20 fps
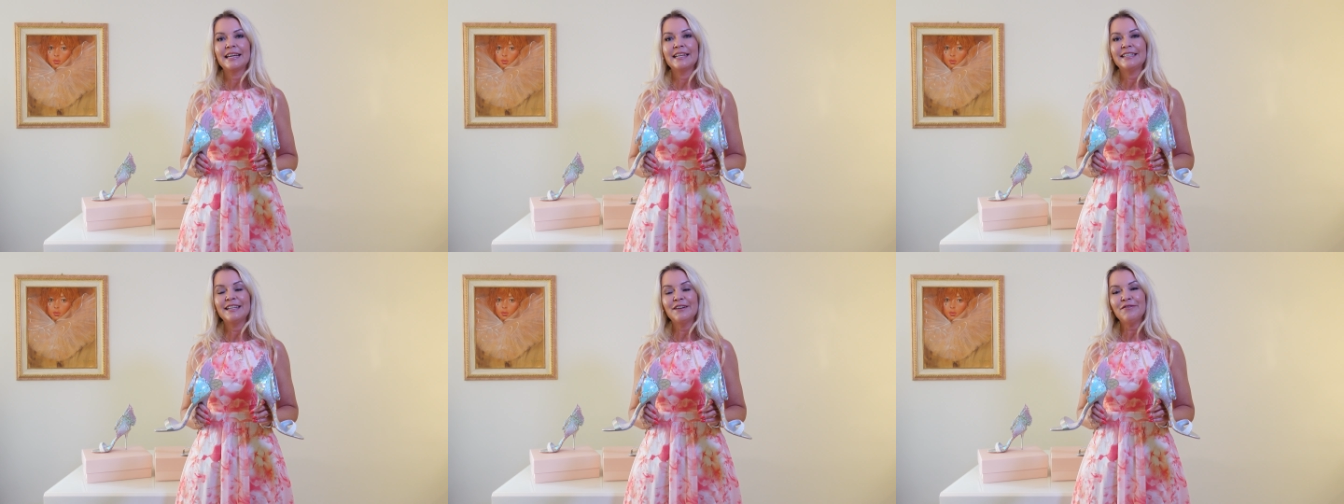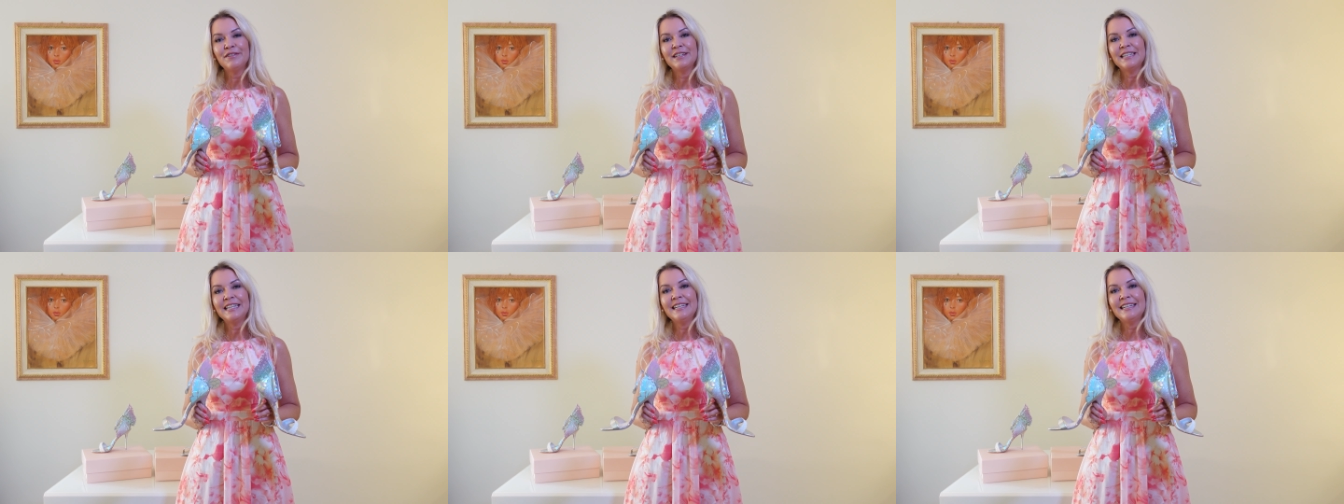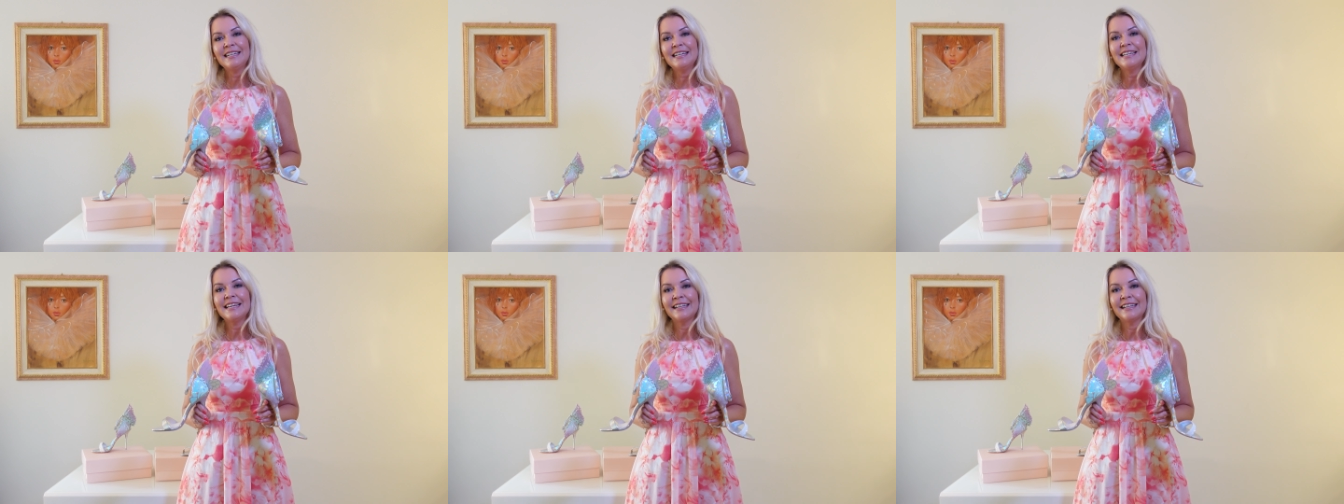
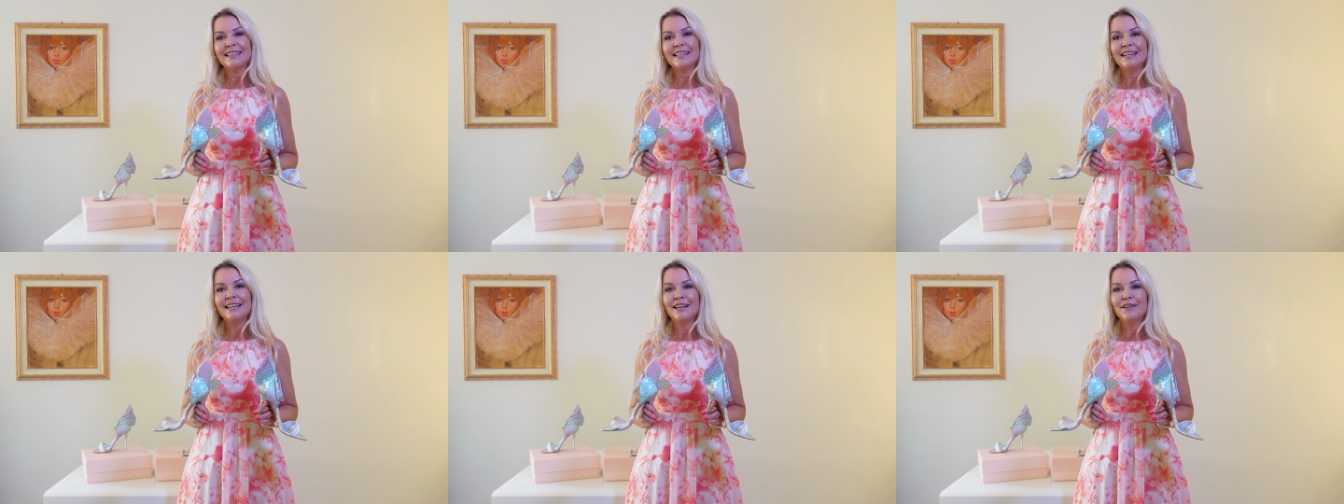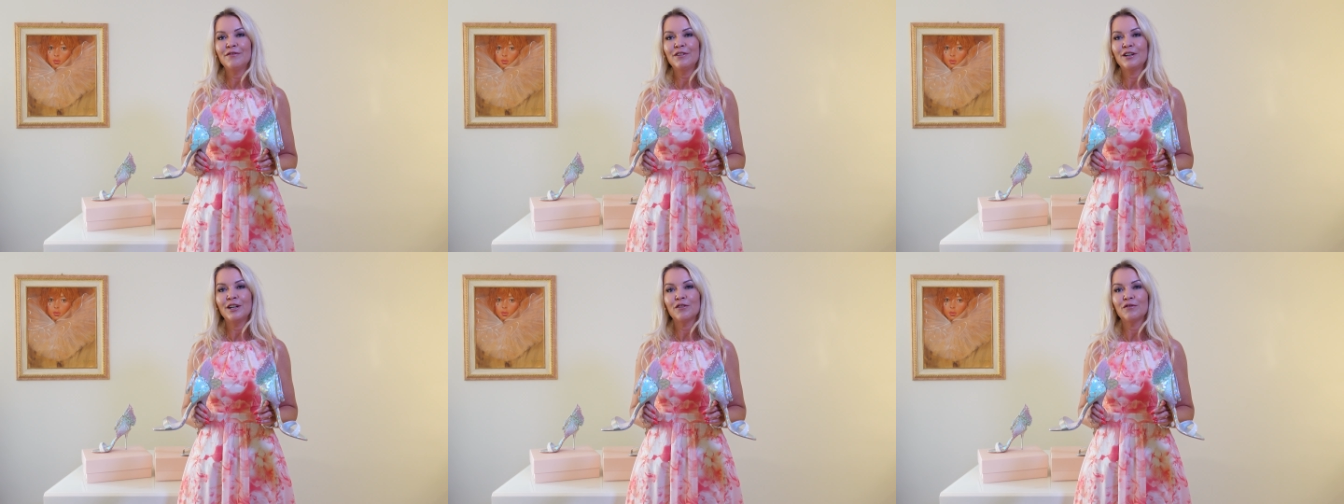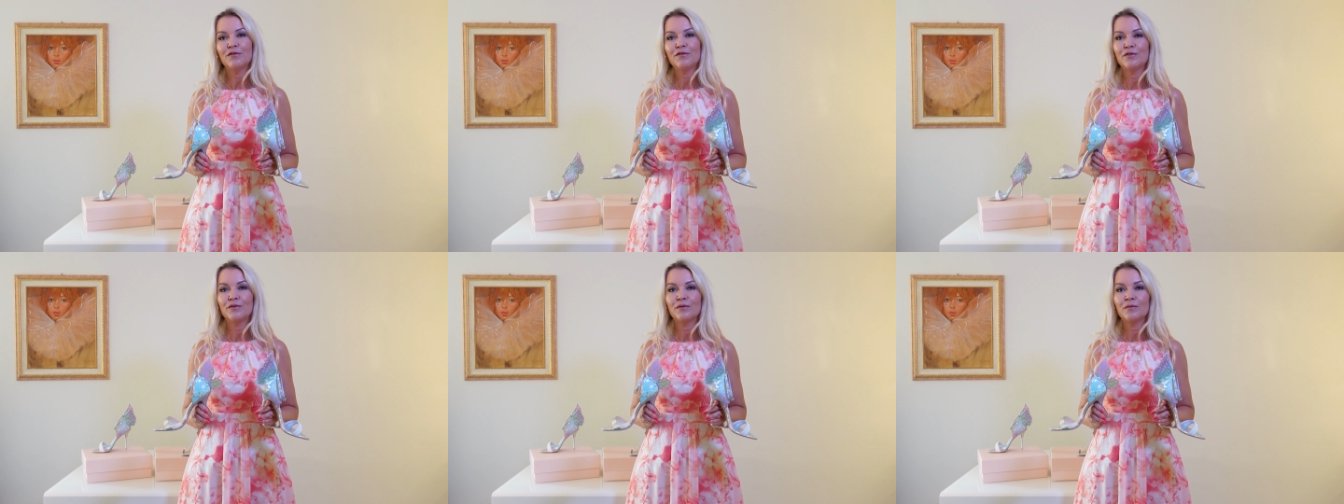Definitely at the level
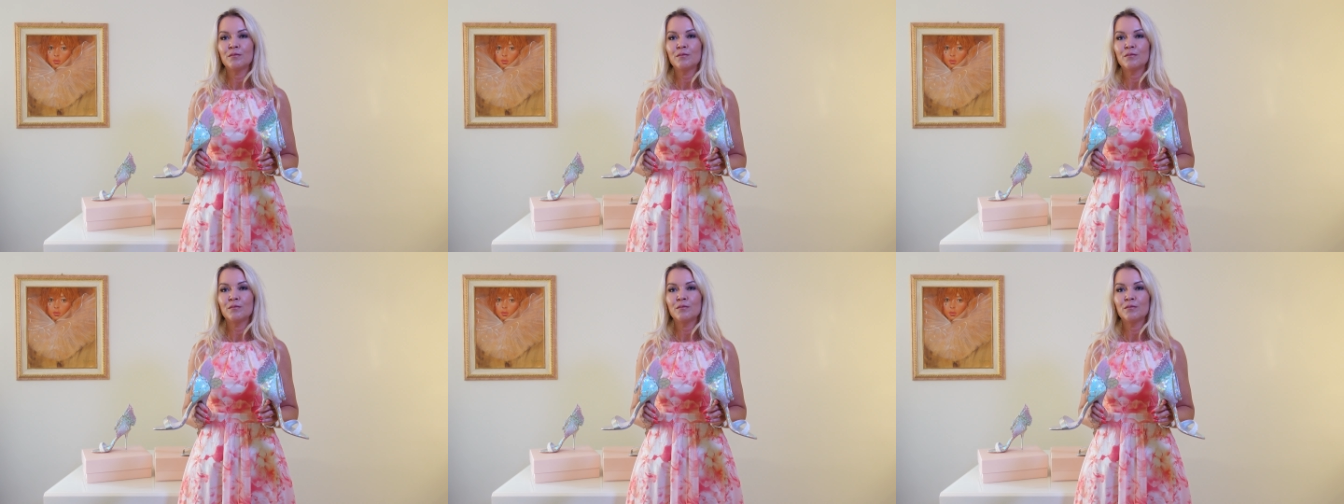of